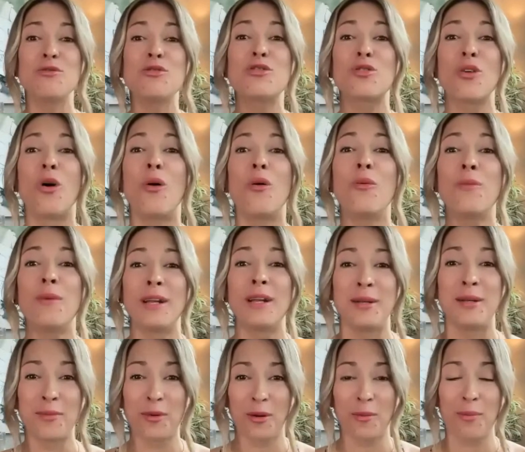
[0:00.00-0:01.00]
so many
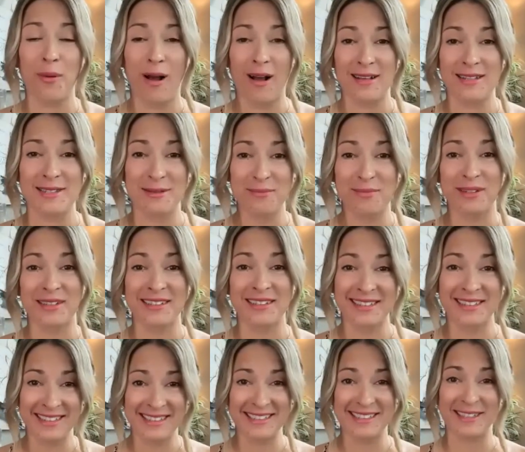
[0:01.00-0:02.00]
more
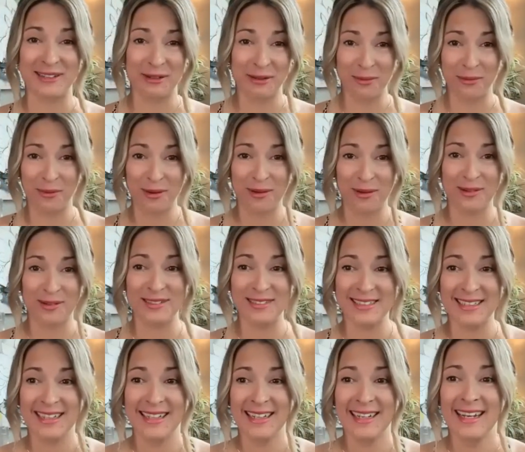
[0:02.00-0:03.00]
possibilities in the world.
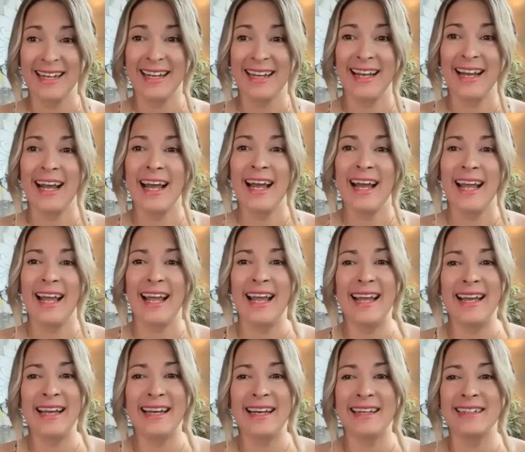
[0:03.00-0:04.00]

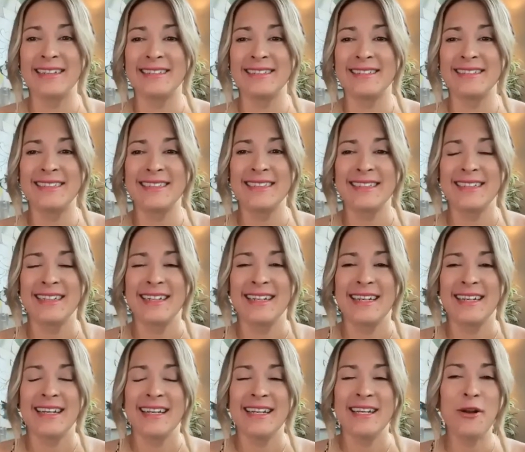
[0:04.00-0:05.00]
And,
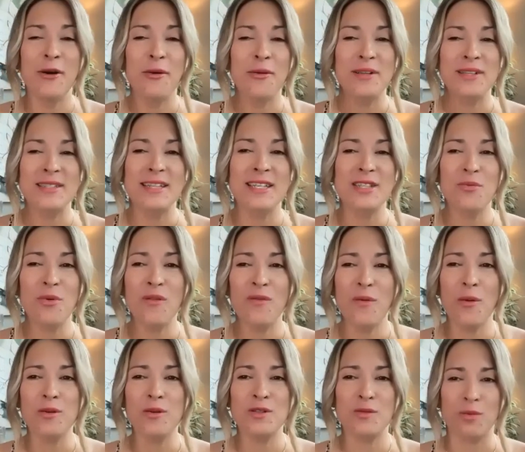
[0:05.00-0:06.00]
this is what
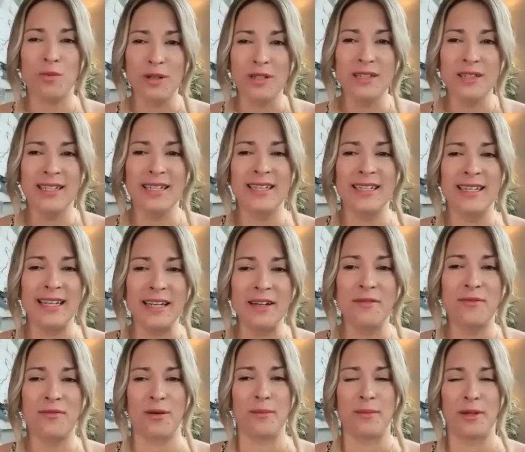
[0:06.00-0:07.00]
folks really
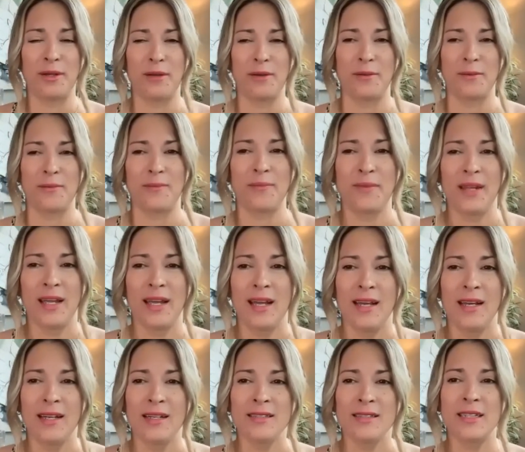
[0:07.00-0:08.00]
need from you,
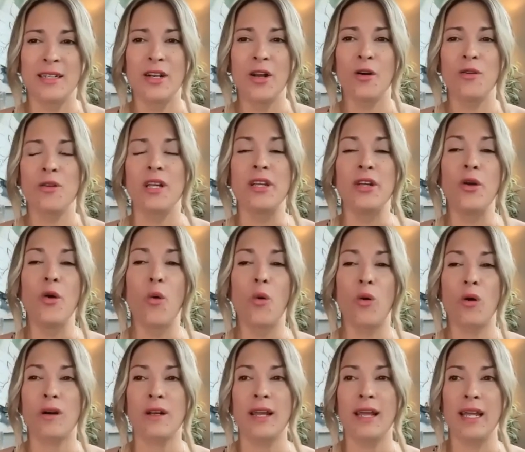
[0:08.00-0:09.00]
to know that
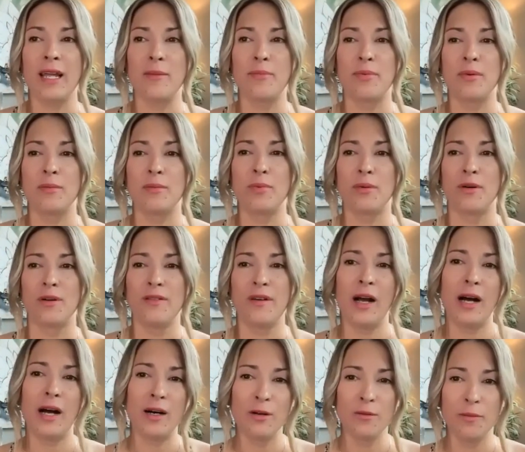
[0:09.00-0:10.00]
you're capable of
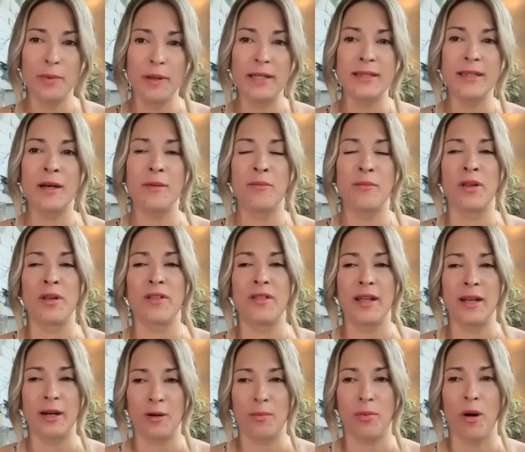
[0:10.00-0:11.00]
helping them with
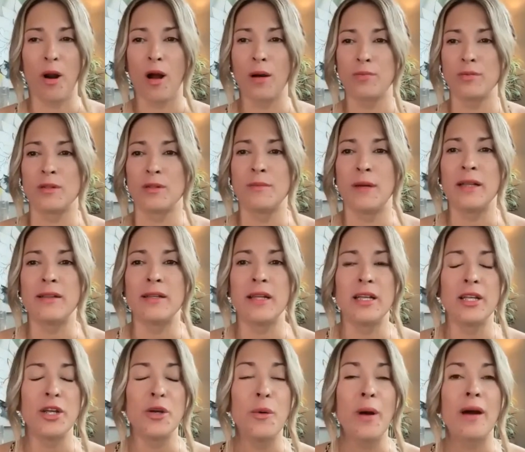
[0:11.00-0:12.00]
their problem and that
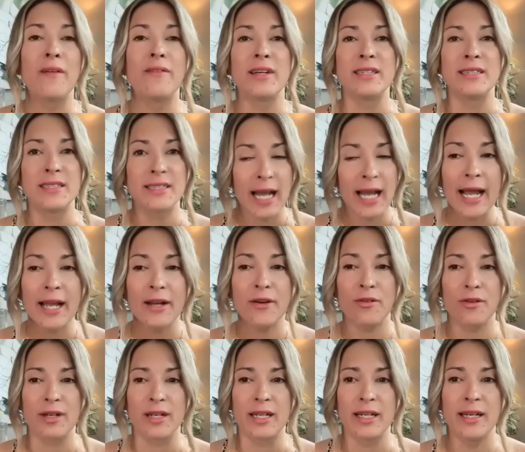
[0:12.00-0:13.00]
you have
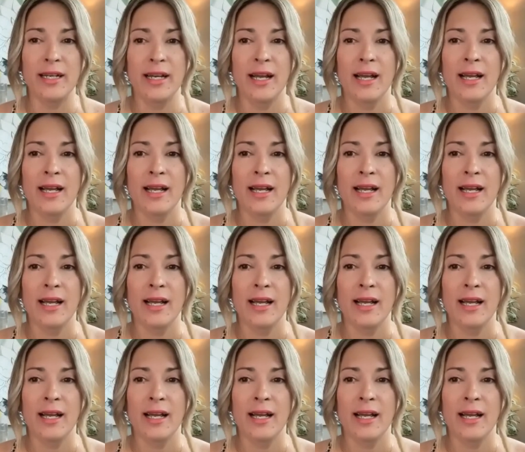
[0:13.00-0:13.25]
integrity